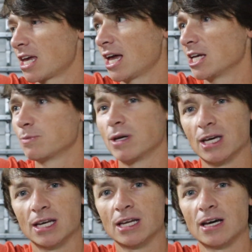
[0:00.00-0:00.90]
has
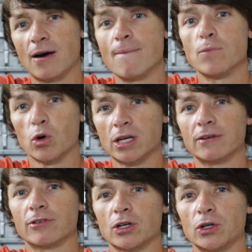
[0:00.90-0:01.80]
been more
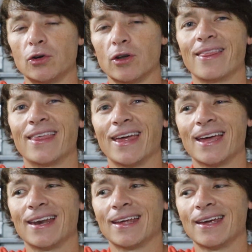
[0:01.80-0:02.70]
difficult
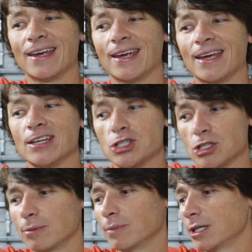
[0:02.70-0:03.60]
than it
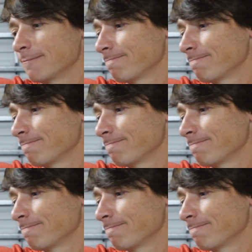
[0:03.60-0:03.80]
should be.